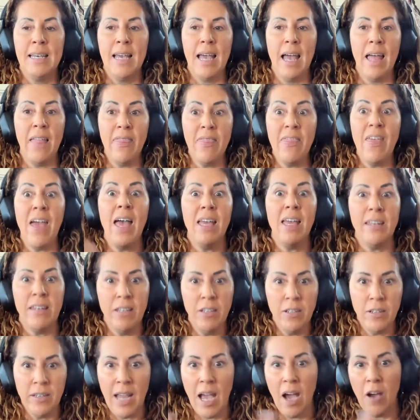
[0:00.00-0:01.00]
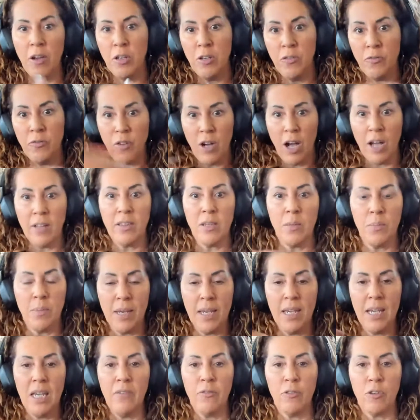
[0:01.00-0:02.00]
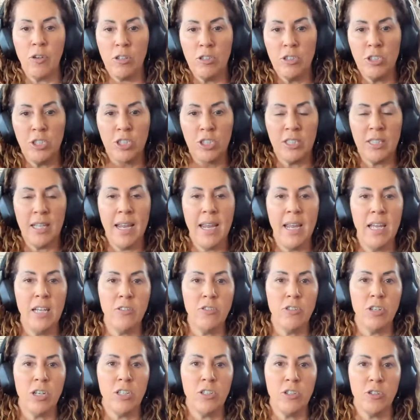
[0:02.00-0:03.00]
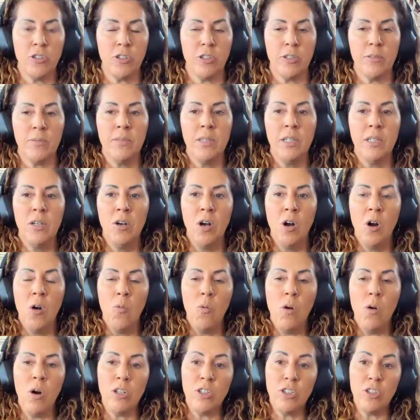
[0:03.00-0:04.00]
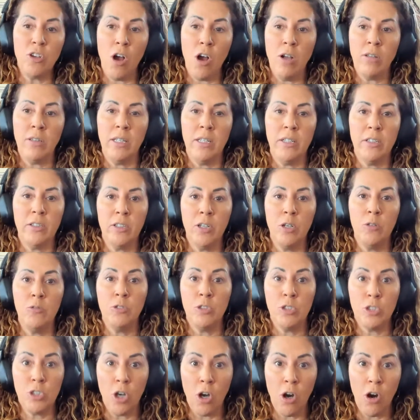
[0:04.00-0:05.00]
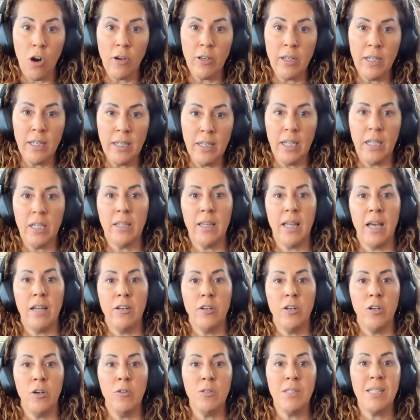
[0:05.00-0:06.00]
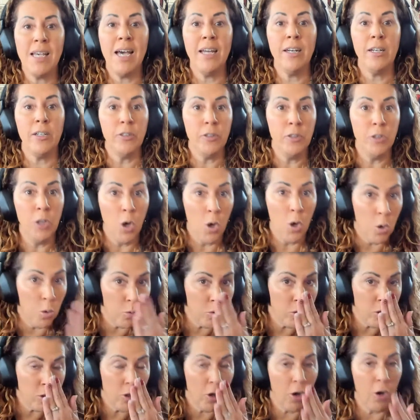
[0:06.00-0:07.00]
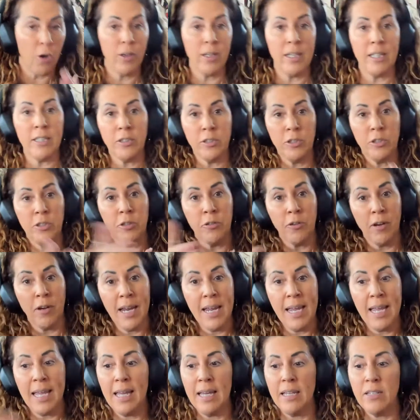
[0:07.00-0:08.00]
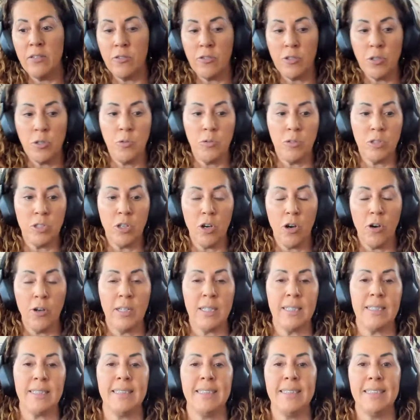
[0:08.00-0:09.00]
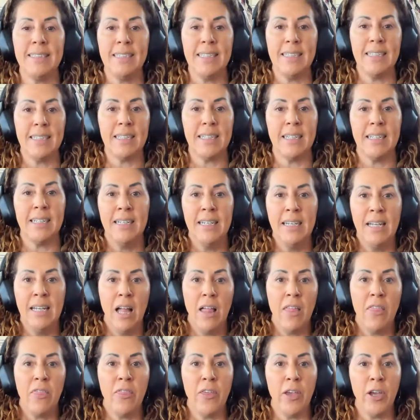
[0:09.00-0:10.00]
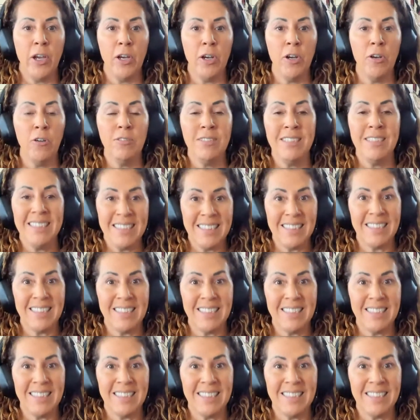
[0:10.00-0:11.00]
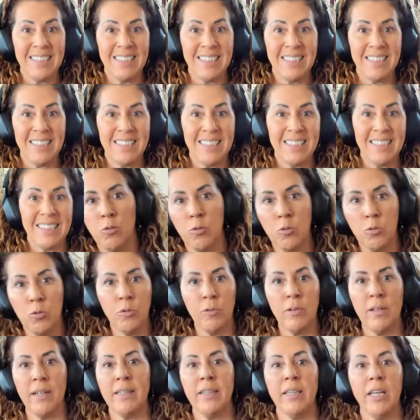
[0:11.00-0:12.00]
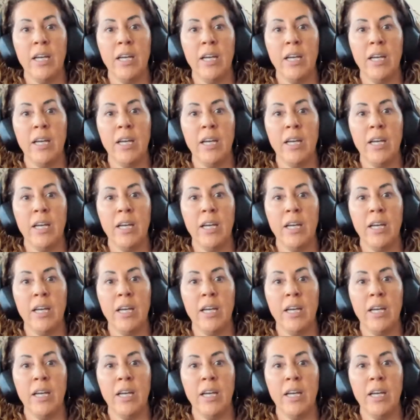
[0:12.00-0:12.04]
And then now you've got the behavior on just a hand gesture. Well, a dog that knows targeting, that knows how to nose target to your hand or to a target stick, they're skipping that luring.